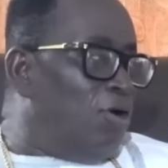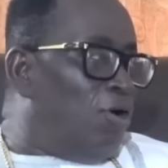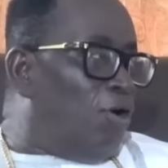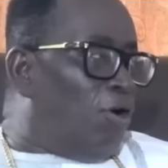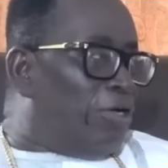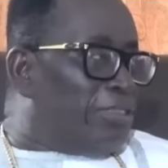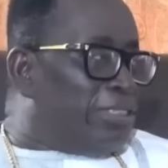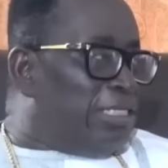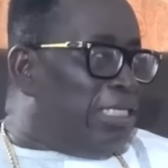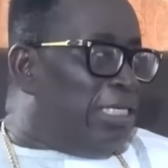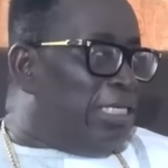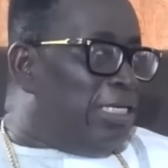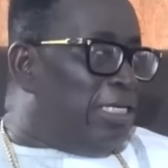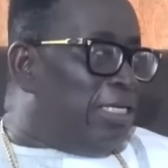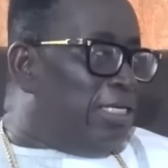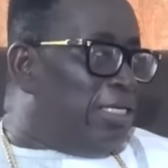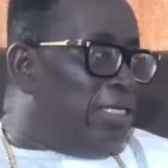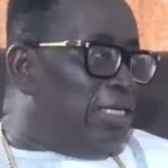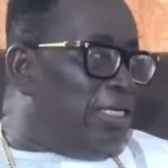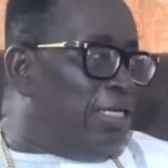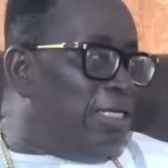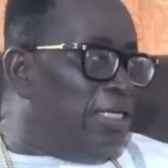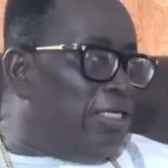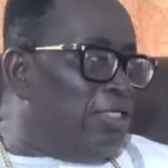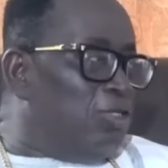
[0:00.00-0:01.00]
Or say,
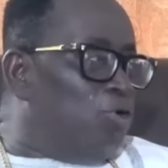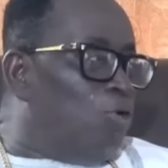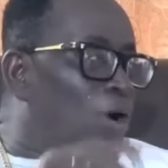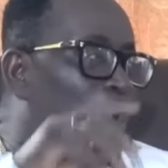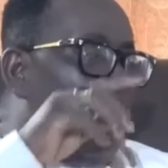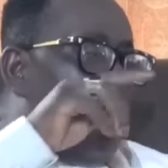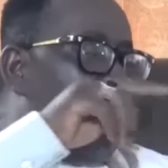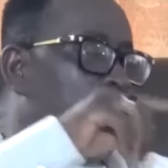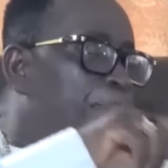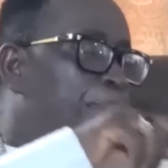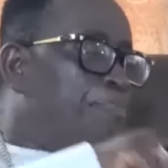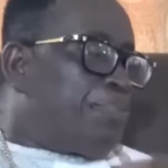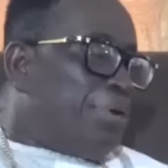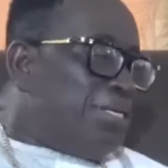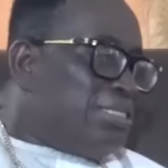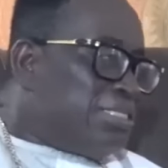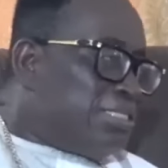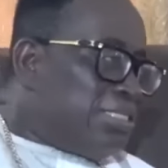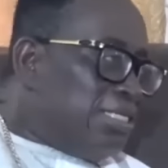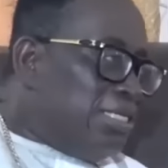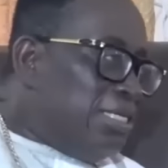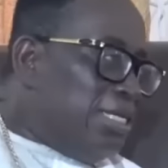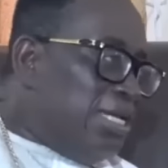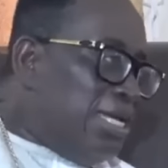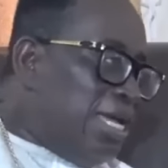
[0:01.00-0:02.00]
you are a
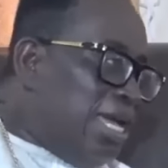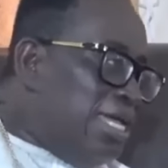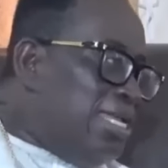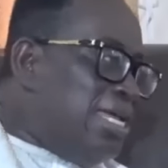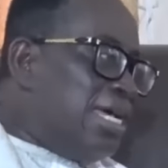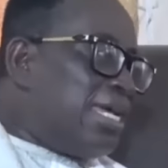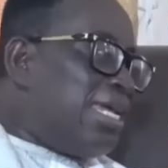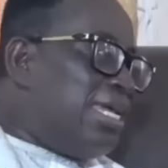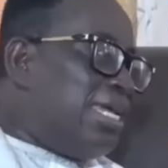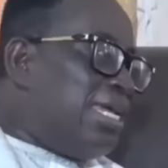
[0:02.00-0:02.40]
priest and a